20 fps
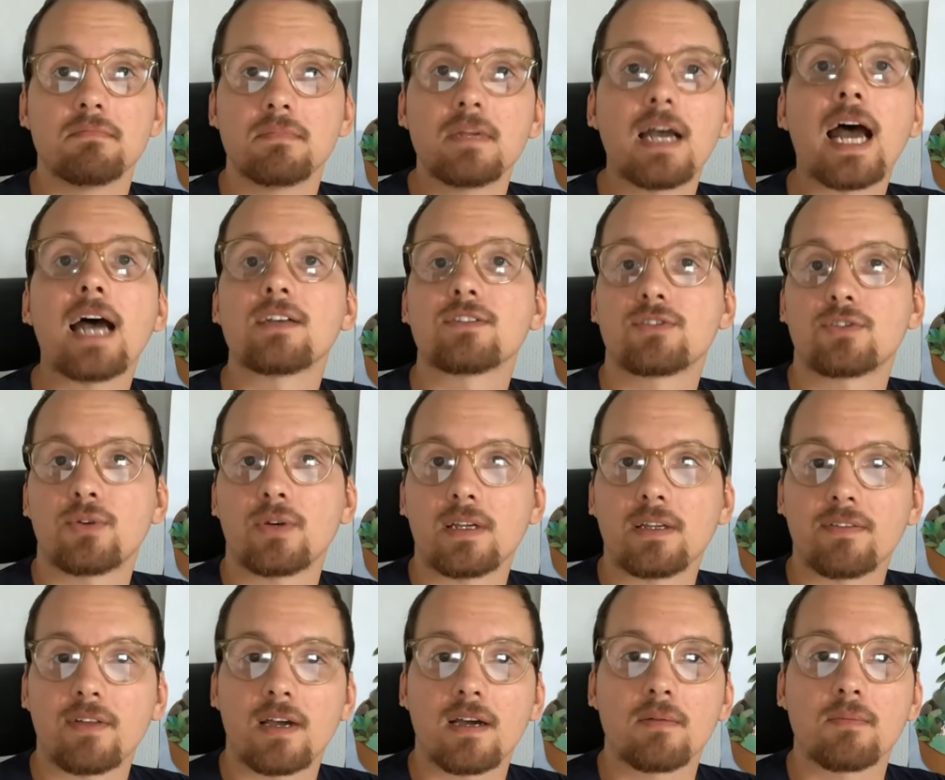answering
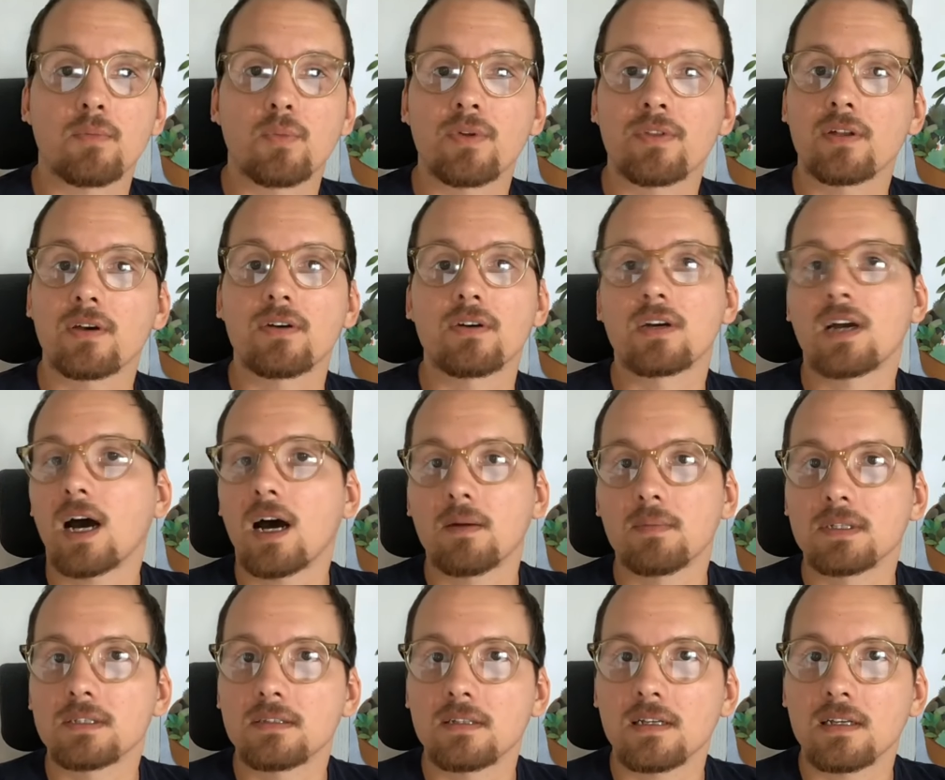them when they're
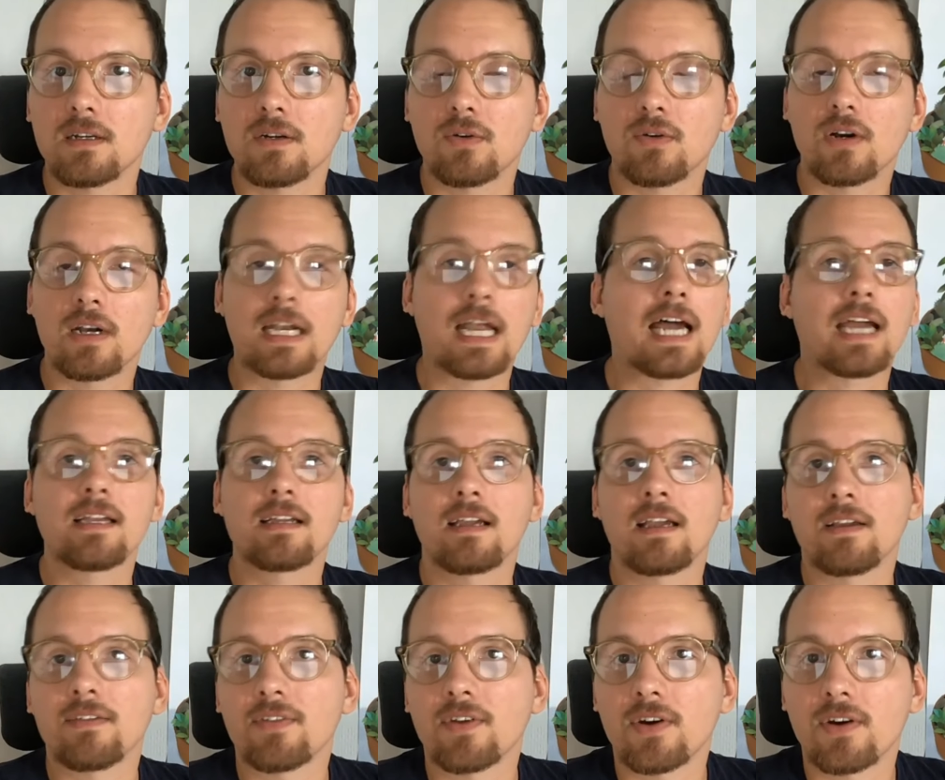commenting or
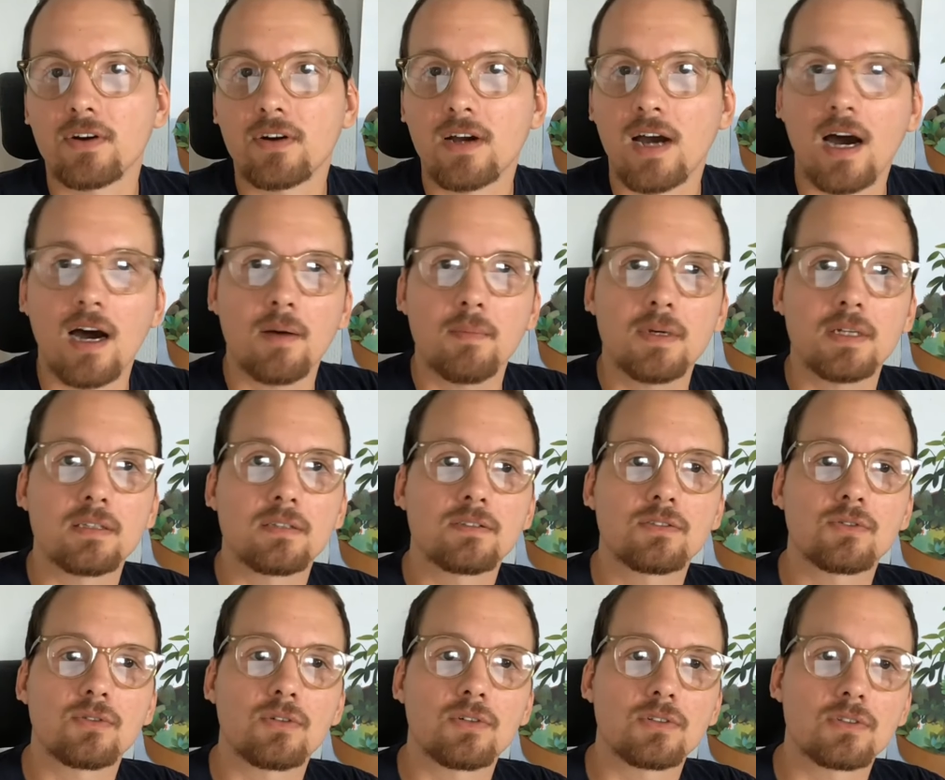liking their comments
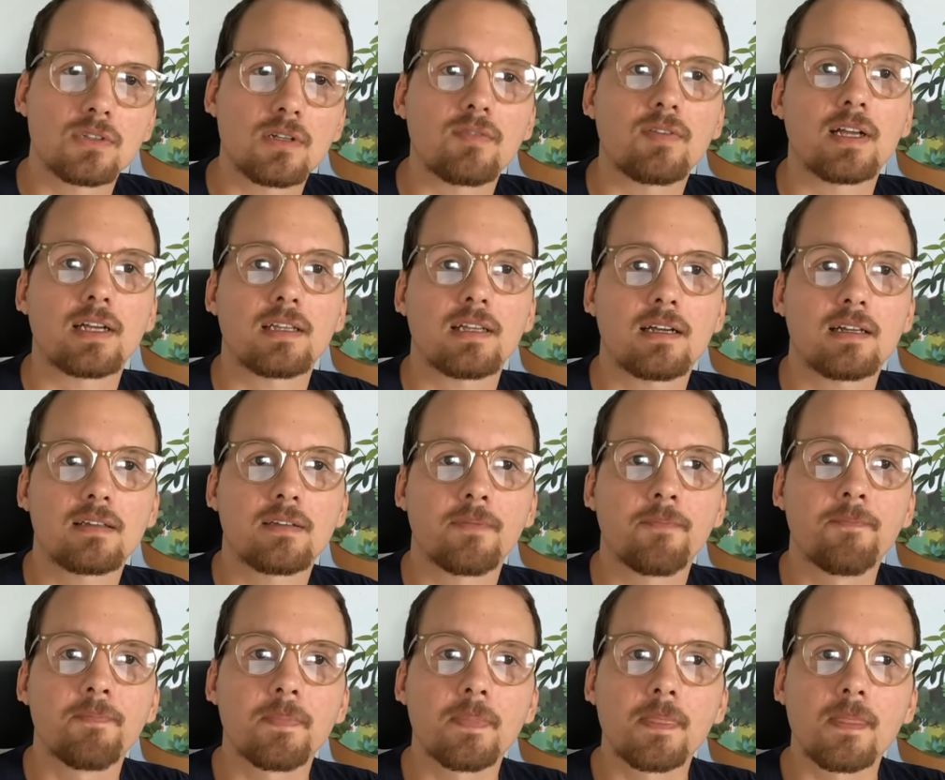or stuff like that,
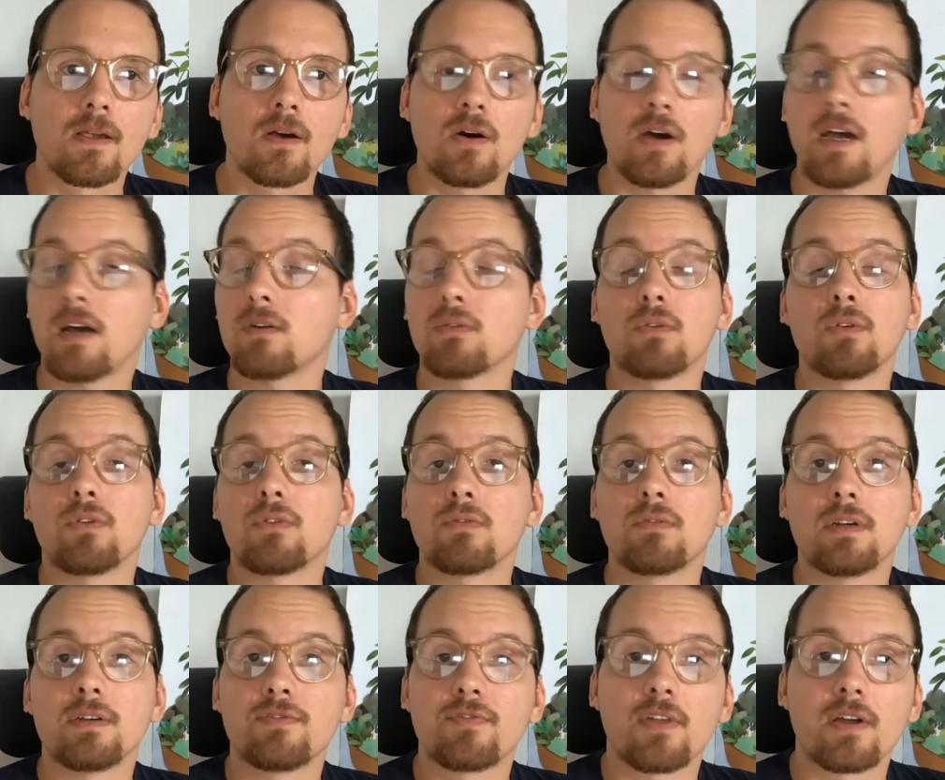or
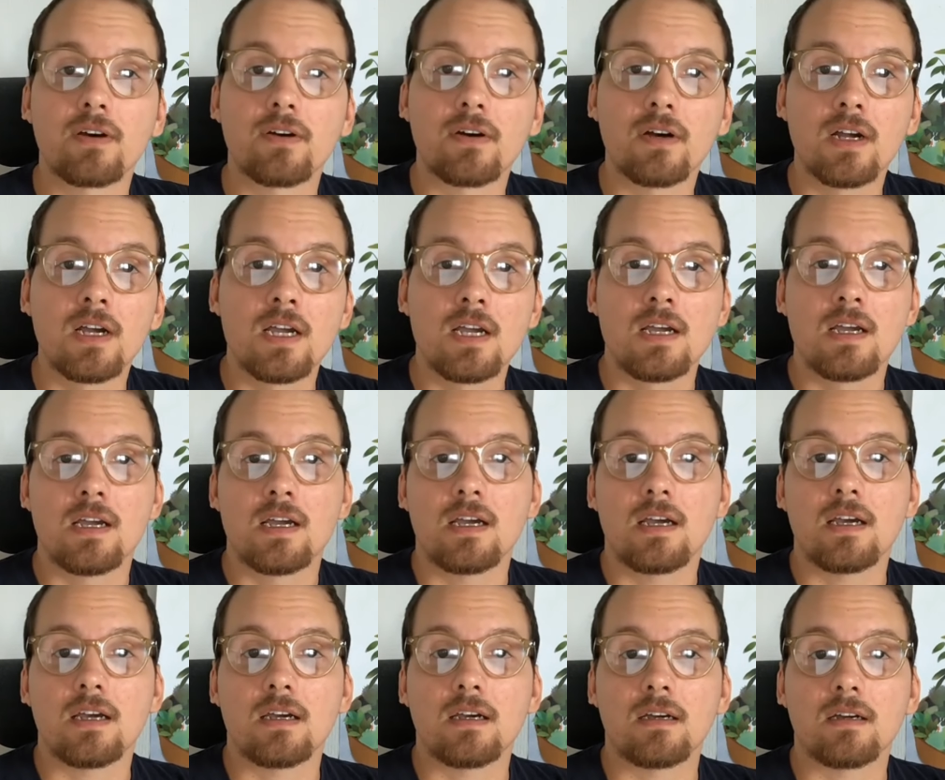if they're
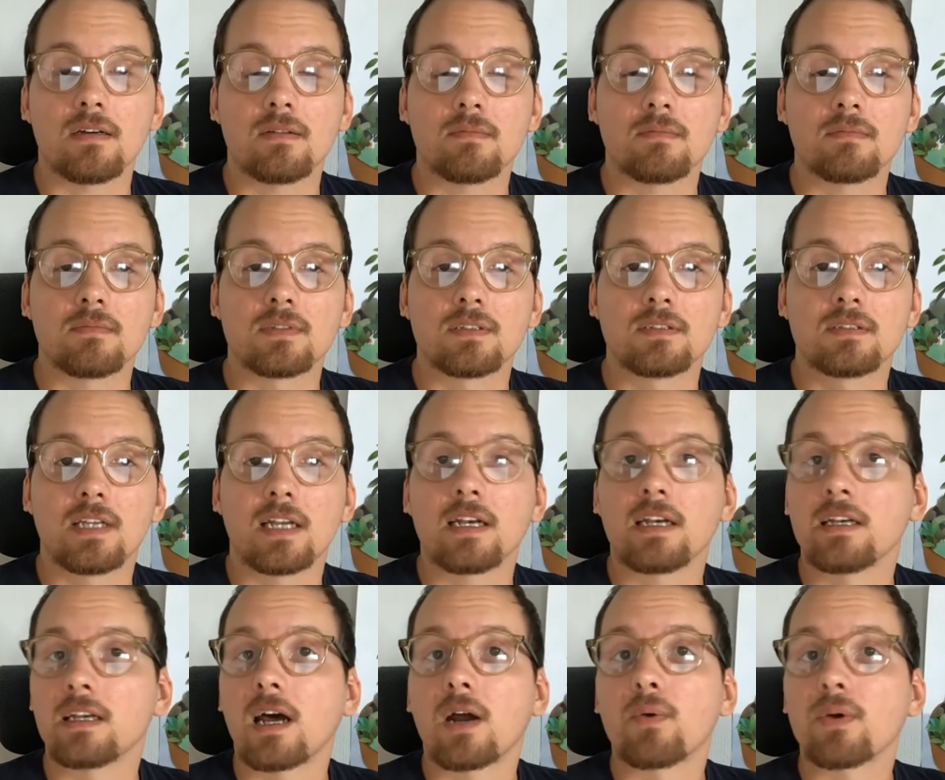sending
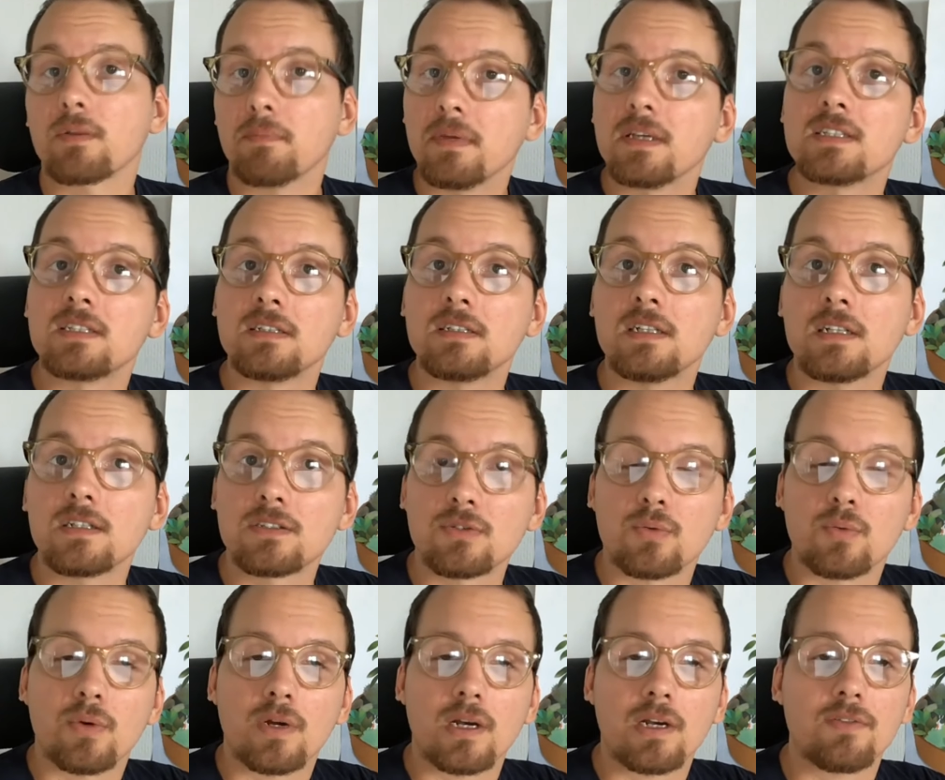direct messages
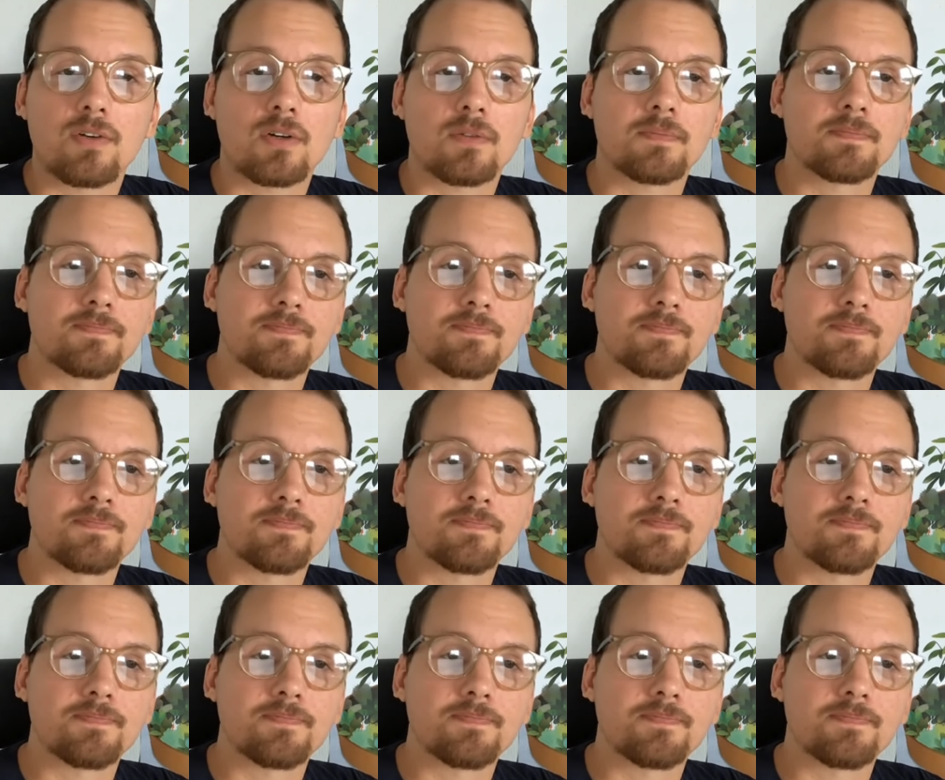or whatever.